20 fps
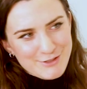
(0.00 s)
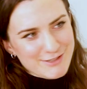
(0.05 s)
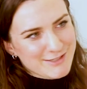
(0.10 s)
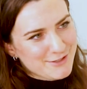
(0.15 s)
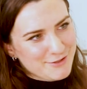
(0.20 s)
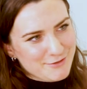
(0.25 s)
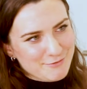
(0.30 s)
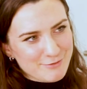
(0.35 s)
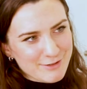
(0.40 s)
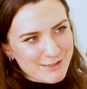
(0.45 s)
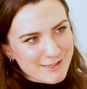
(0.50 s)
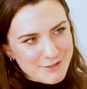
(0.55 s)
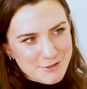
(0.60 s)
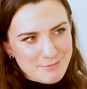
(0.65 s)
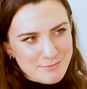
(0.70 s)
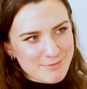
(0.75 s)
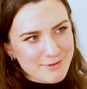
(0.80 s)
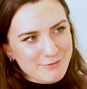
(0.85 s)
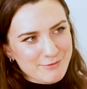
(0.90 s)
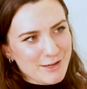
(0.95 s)
just really
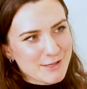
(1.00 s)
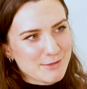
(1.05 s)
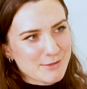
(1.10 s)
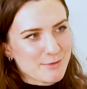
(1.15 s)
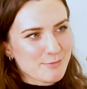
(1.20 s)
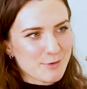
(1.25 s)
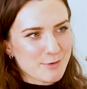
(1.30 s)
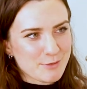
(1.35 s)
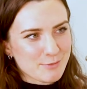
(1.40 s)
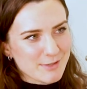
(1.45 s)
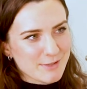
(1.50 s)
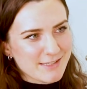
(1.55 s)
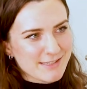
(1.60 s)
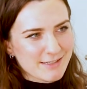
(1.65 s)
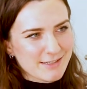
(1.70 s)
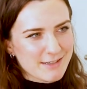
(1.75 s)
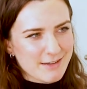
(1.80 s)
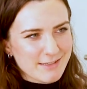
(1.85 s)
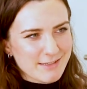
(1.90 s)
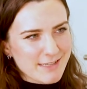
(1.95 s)
shouldn't be friends with them, which ones to
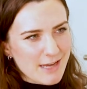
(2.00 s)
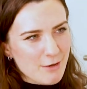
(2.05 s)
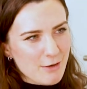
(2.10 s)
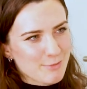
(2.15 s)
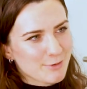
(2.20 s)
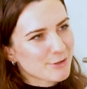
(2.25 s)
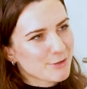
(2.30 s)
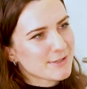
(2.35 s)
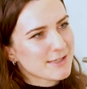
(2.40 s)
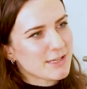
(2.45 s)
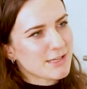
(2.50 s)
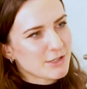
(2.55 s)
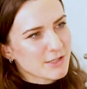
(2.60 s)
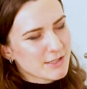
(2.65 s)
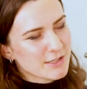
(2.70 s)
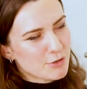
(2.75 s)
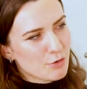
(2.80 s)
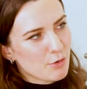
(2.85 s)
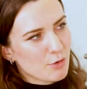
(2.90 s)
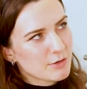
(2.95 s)
cut out because they're
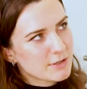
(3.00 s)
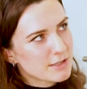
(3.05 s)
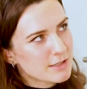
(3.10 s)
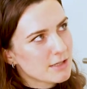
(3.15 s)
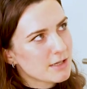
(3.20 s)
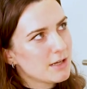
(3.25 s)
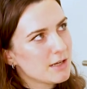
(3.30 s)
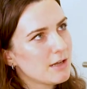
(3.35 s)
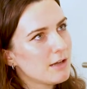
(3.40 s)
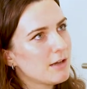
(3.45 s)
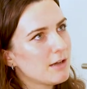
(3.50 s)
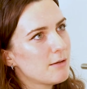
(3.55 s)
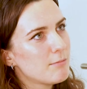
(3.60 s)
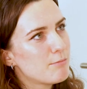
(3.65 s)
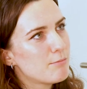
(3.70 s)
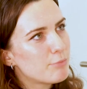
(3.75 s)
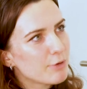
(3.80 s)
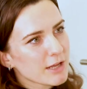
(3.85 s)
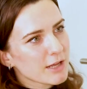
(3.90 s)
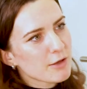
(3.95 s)
just not
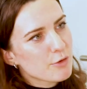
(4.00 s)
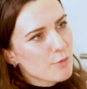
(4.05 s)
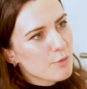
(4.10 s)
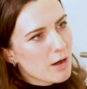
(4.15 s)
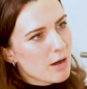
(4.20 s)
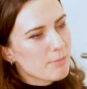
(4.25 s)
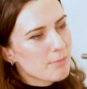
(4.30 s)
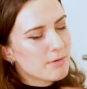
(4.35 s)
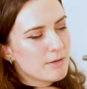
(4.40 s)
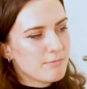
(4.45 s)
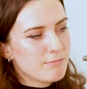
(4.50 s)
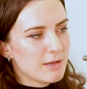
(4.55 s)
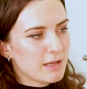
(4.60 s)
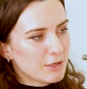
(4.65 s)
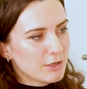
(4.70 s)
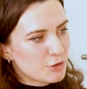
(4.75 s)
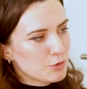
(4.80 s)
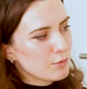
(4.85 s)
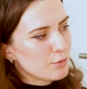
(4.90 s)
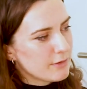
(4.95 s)
bringing you up and
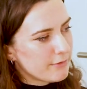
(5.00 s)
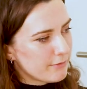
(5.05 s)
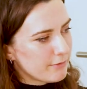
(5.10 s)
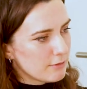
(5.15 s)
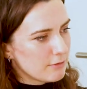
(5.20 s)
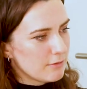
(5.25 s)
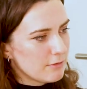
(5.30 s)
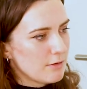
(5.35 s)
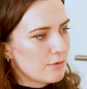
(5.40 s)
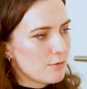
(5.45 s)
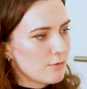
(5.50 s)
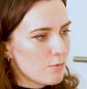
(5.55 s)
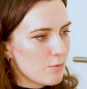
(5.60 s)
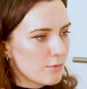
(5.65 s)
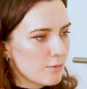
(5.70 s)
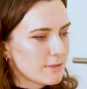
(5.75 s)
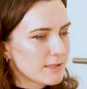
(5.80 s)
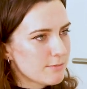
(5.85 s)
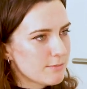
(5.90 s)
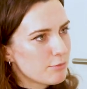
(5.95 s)
being joyful
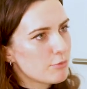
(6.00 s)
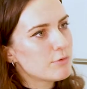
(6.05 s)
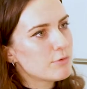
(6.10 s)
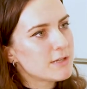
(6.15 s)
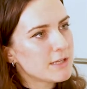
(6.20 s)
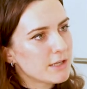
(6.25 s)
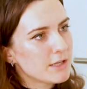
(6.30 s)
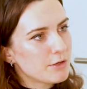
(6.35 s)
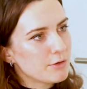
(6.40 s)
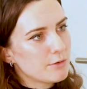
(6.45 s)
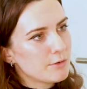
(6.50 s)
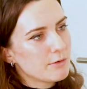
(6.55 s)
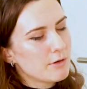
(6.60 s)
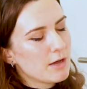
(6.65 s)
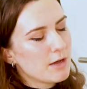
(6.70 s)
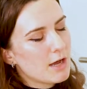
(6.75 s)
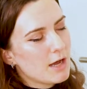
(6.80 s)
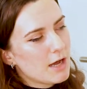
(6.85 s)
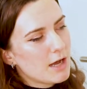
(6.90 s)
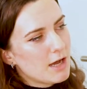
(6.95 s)
or supporting you.
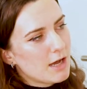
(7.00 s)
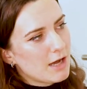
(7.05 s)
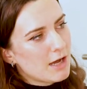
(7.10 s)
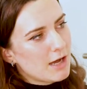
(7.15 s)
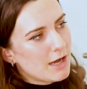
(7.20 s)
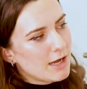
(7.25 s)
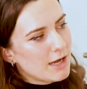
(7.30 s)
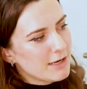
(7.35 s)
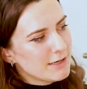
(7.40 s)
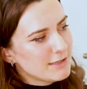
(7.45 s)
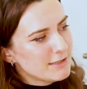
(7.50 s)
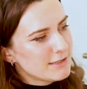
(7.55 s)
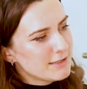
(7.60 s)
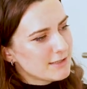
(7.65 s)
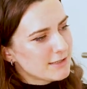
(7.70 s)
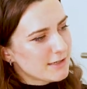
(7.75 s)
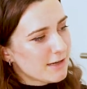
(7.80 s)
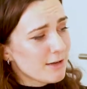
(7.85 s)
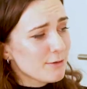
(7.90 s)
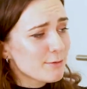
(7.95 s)

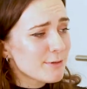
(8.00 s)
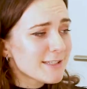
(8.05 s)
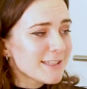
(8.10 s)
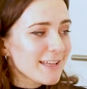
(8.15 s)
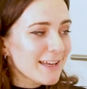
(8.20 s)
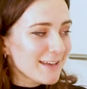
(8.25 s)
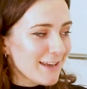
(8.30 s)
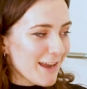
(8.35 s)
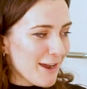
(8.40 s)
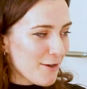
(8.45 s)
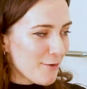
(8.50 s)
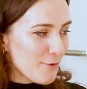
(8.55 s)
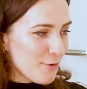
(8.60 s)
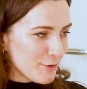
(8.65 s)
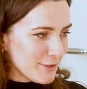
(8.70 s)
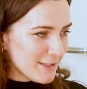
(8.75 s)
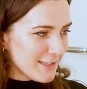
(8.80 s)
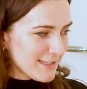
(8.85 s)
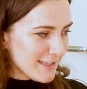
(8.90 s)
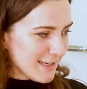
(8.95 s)
And I would say now,
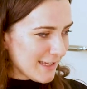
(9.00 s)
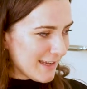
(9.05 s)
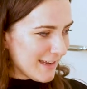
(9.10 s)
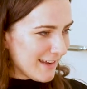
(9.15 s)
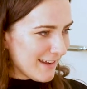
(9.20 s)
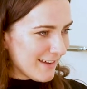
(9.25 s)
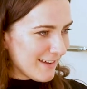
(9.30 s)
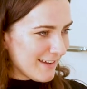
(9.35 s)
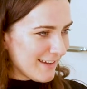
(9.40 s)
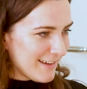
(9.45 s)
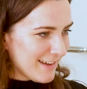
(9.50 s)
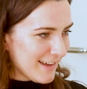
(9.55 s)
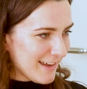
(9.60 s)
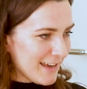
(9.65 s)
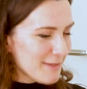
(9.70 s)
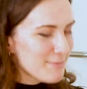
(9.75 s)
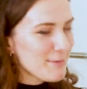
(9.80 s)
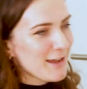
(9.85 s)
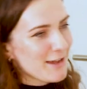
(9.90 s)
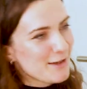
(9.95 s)
honestly, I
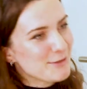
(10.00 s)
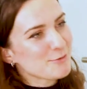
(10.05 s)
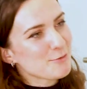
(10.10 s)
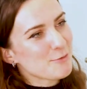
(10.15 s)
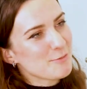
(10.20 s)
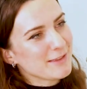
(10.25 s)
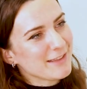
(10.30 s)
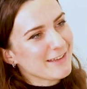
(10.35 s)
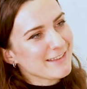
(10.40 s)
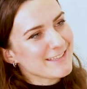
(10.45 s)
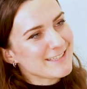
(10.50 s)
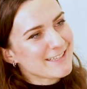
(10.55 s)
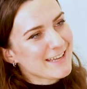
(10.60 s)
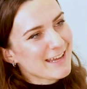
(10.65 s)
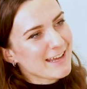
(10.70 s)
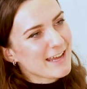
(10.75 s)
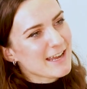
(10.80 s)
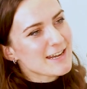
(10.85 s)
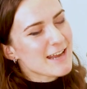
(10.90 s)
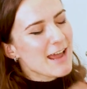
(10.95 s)
had my housewarming the other
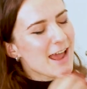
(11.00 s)
day.